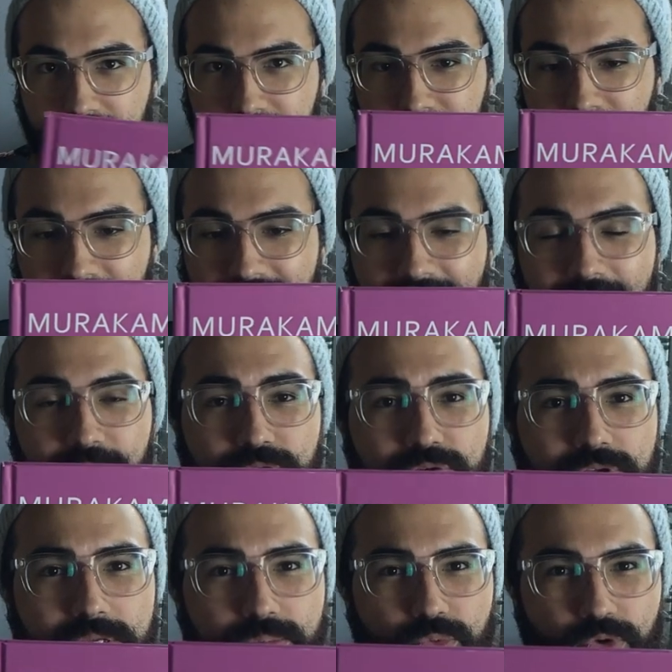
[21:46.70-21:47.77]
by
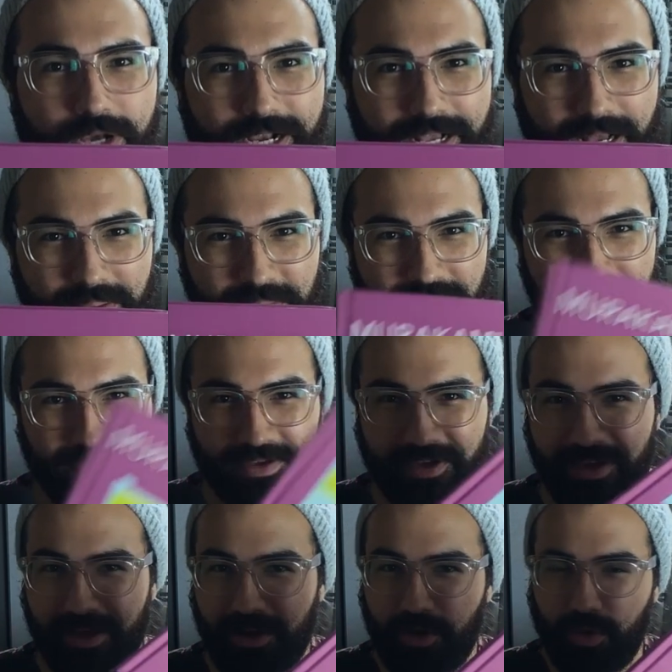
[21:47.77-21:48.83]
Haruki Murakami.
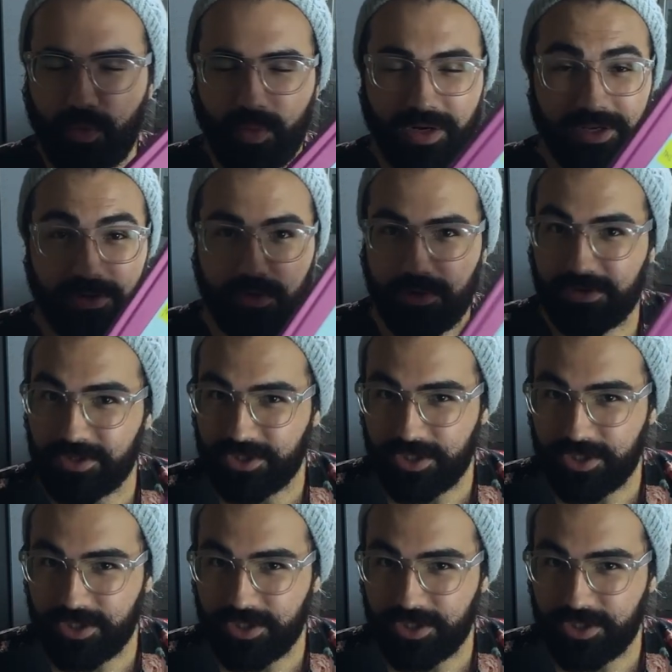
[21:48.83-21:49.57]
What a gorgeous